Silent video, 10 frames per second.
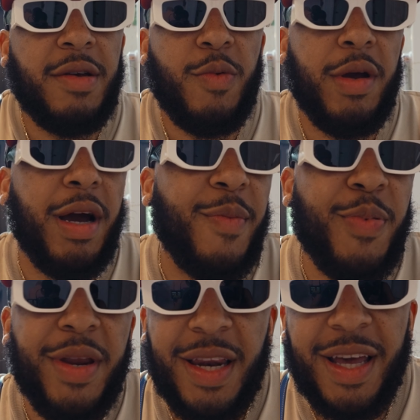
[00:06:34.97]
We were out
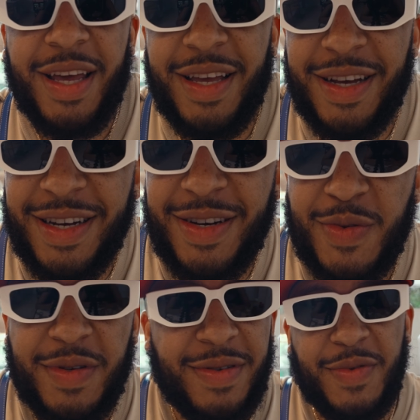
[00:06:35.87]
pretty late. Uh,
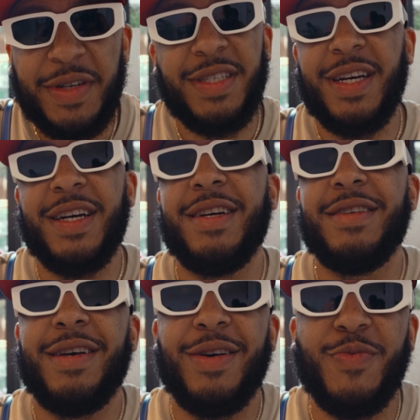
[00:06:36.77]
we were tired.
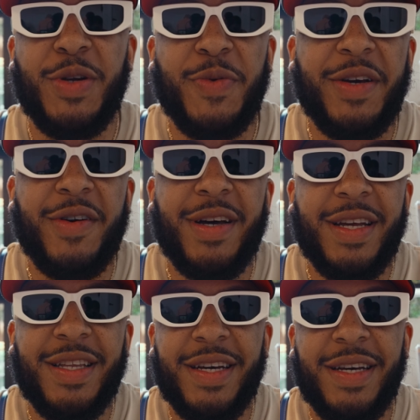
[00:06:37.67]
Uh, we don't really go out
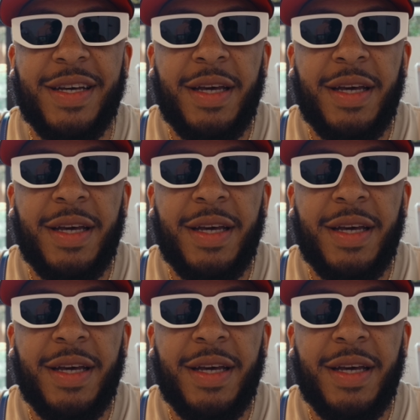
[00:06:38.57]
like that.